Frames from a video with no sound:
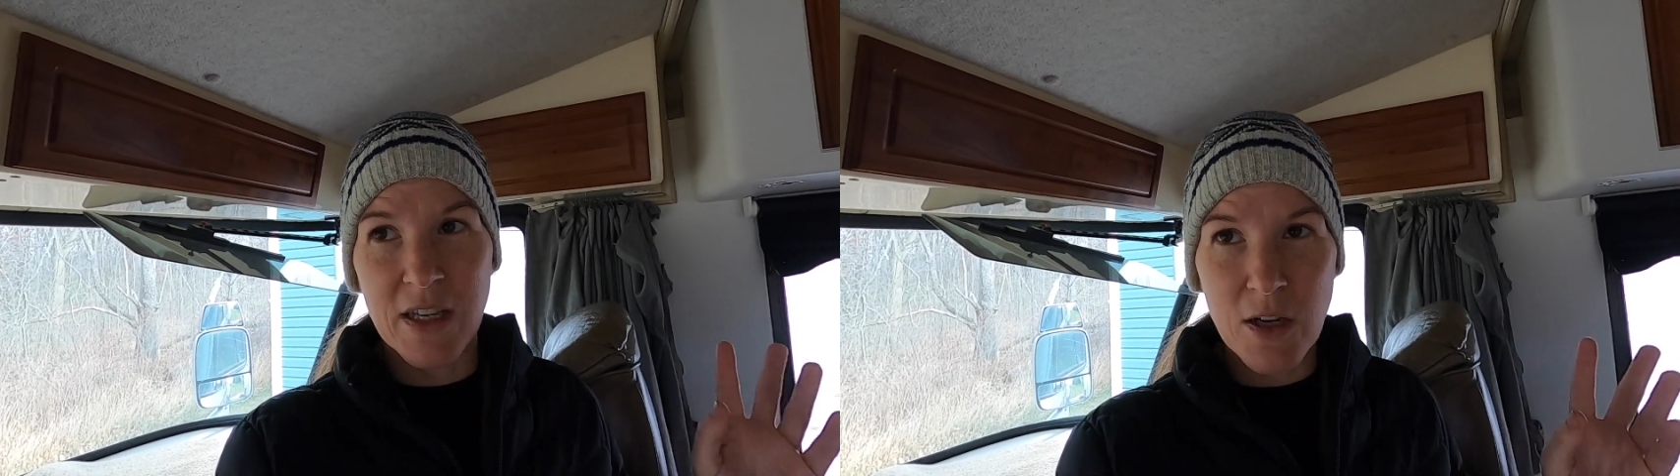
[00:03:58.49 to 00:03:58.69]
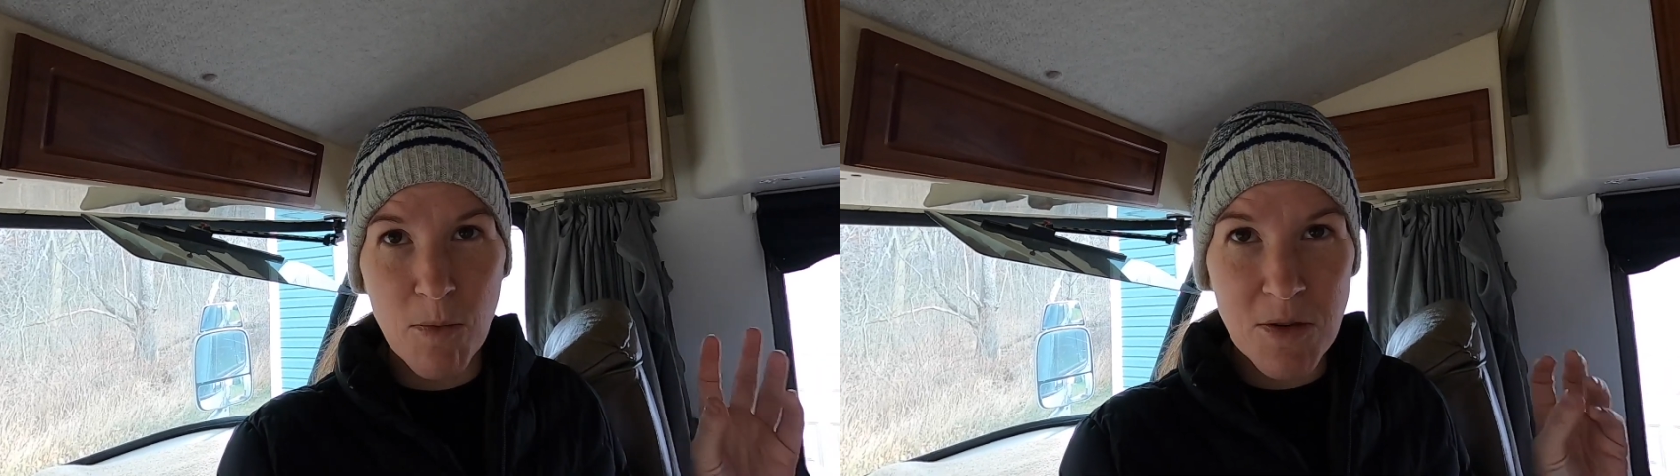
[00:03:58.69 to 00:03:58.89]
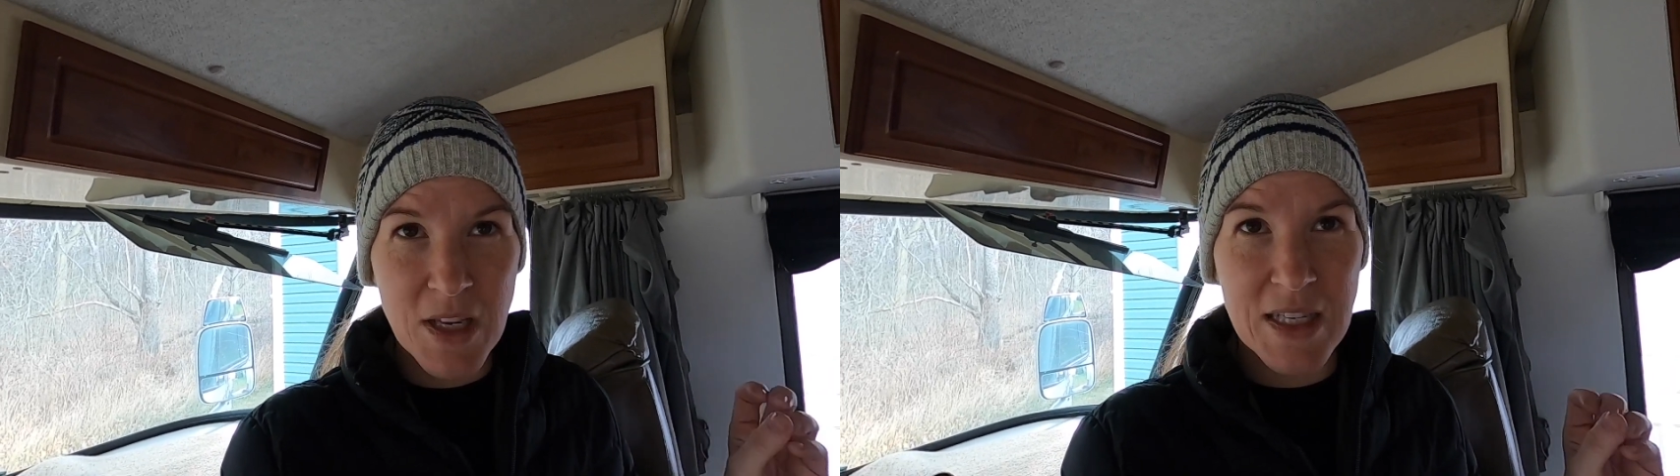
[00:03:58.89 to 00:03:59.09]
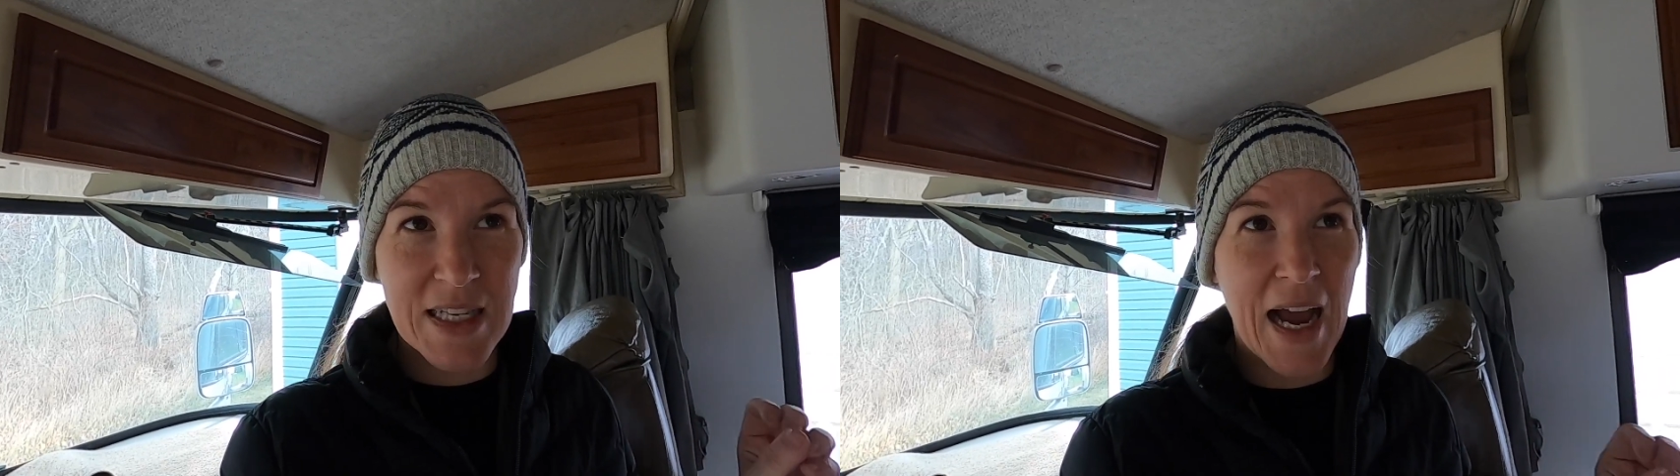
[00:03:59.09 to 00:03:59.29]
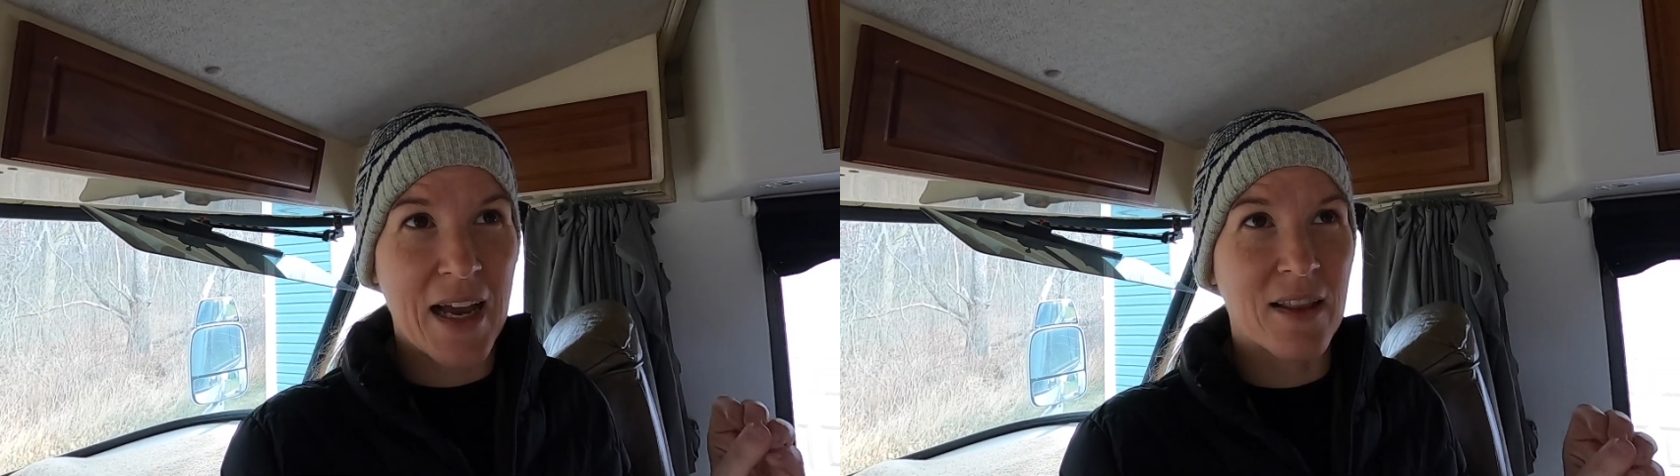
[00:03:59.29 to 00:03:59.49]
It's almost
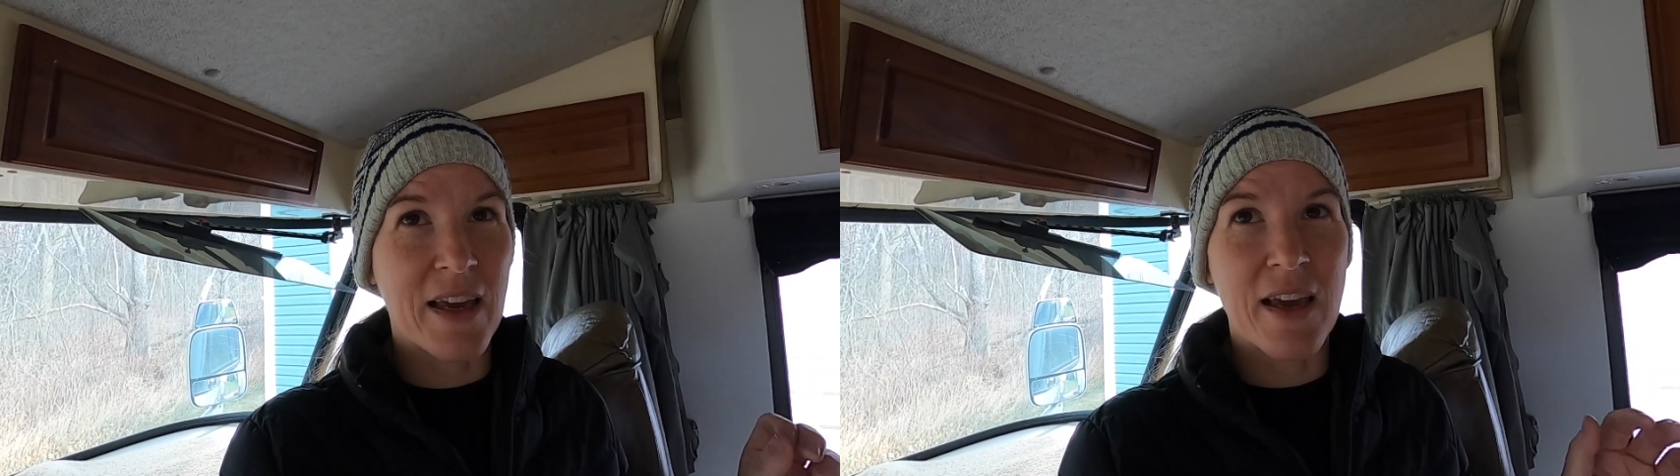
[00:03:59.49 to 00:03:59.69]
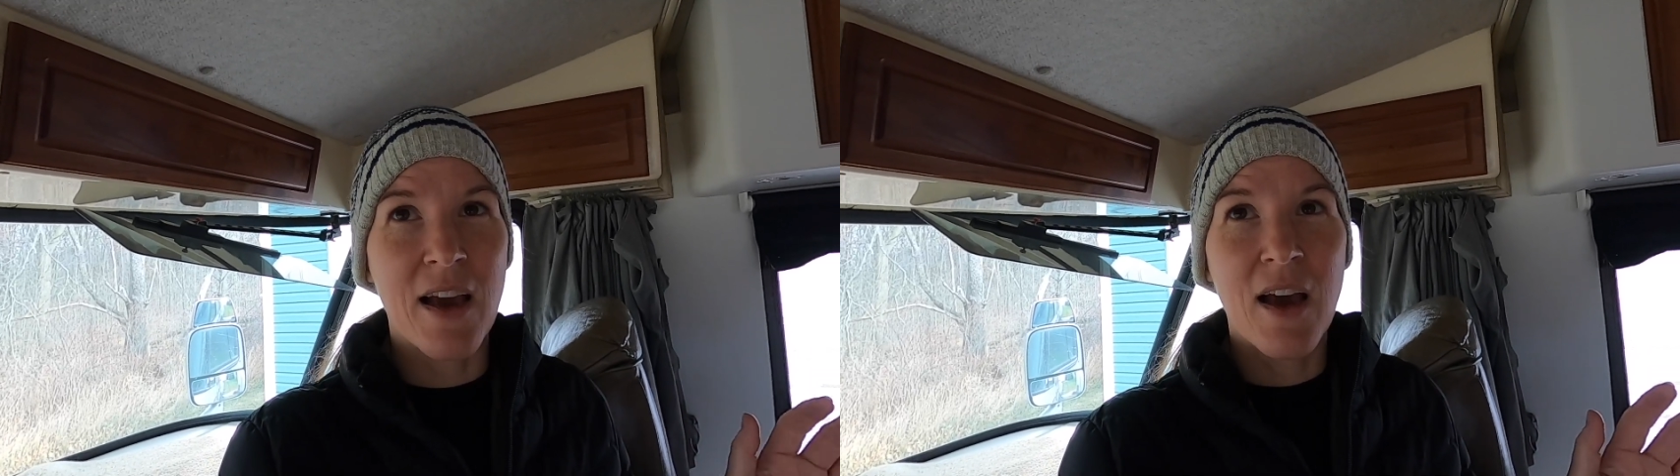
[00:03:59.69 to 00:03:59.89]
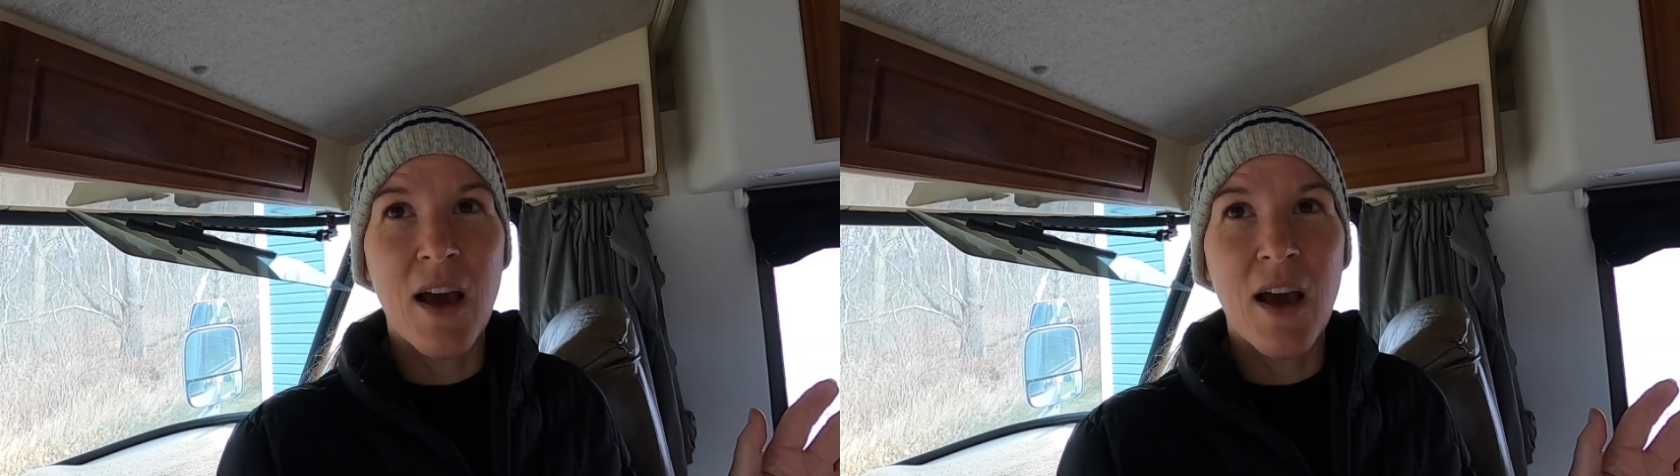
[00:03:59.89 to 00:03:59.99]
exactly